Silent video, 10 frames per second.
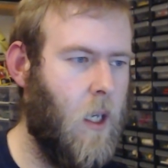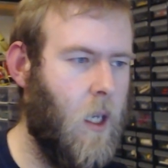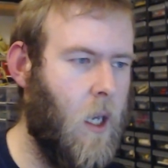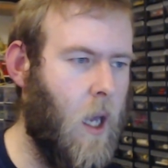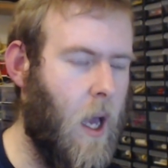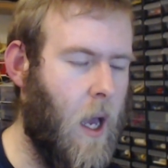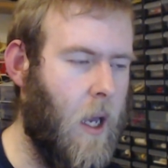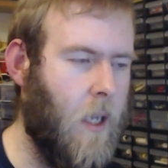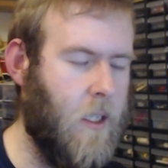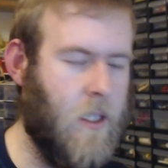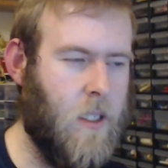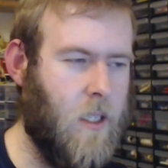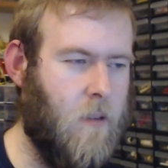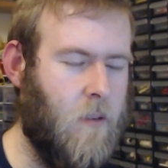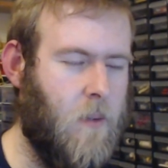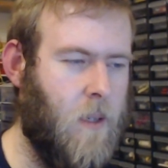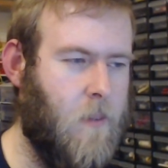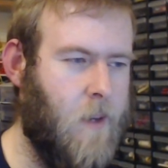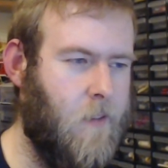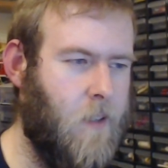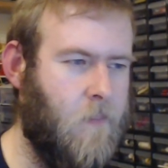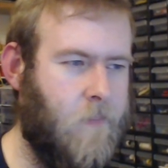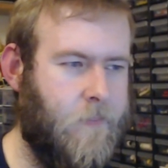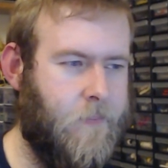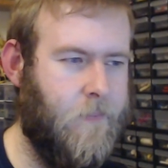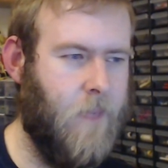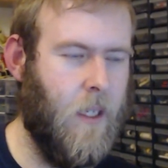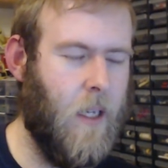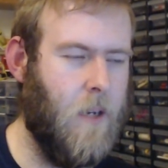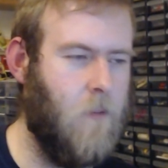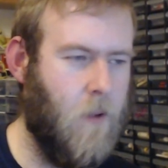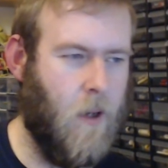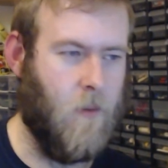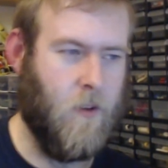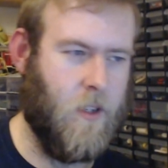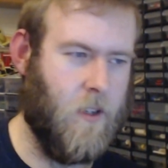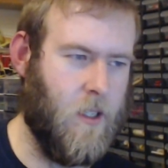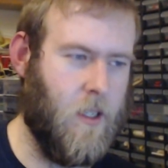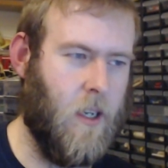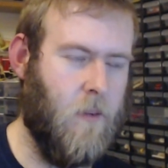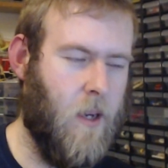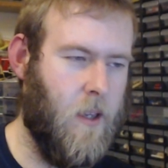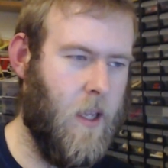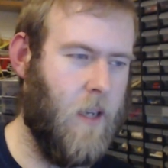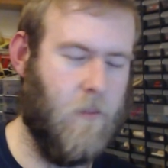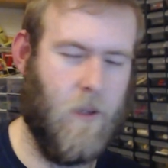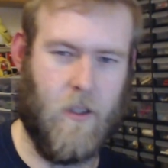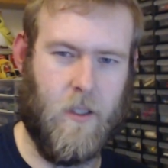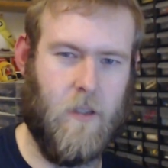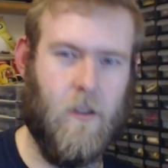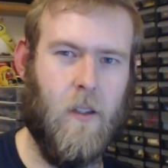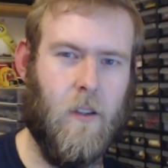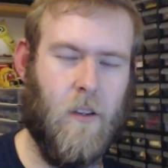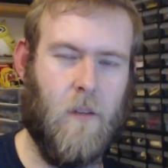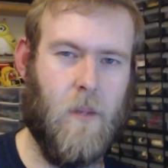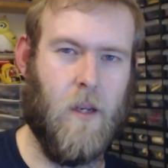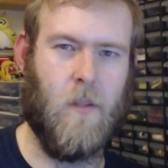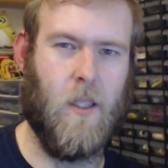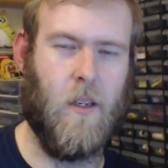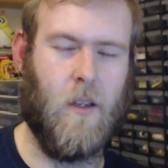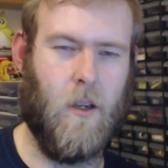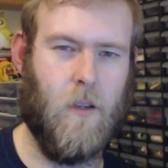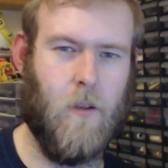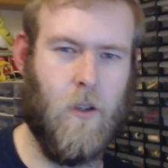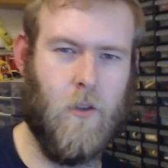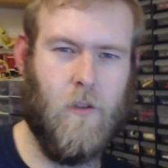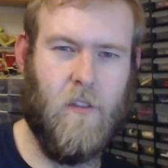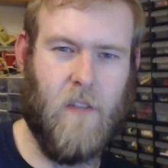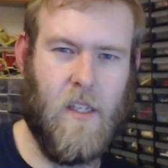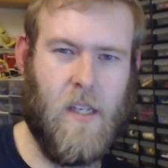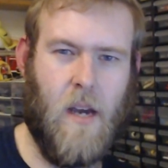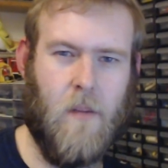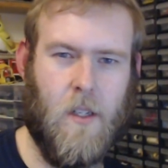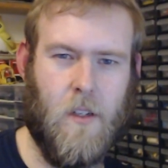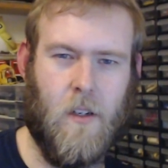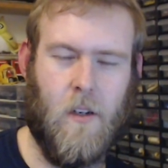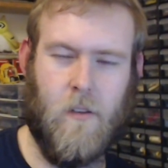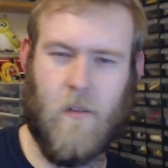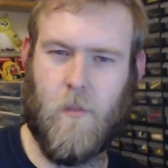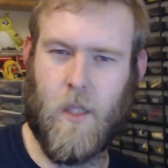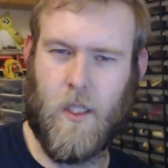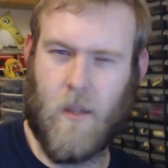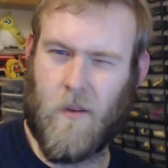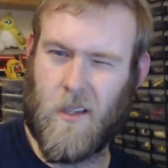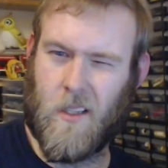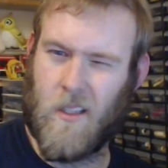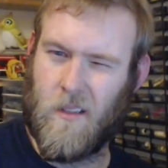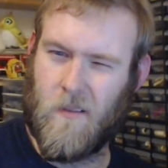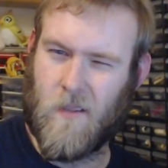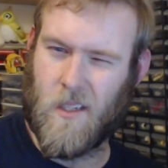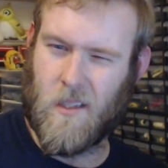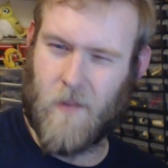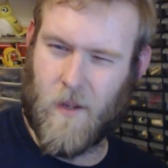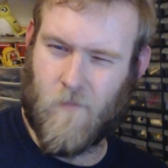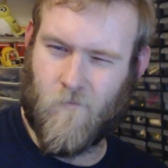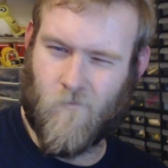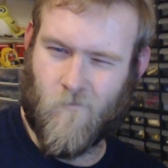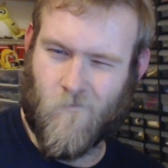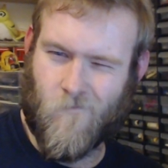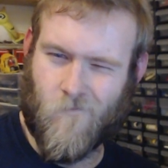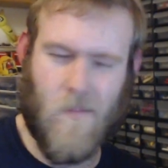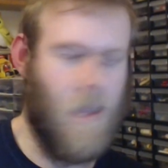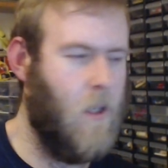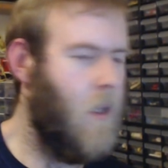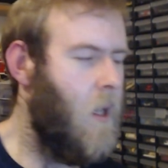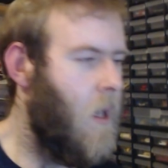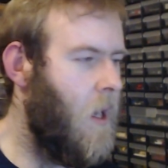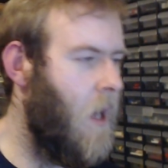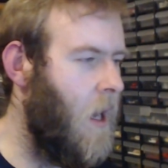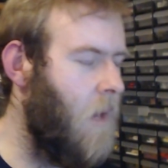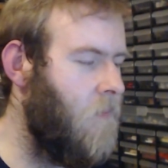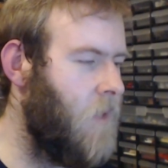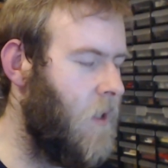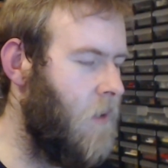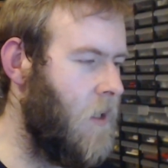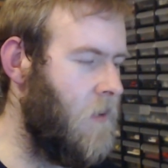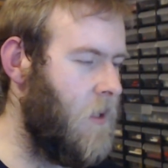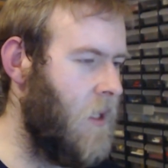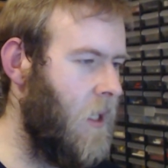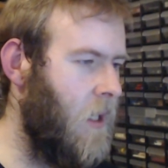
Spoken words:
And it does seem to be a bit of a, I'm going to strip this dynamite and then I'm not going to do anything, but I'm going to do 150 damage, including the burn damage. So I'm just a bit, so it remains to be seen.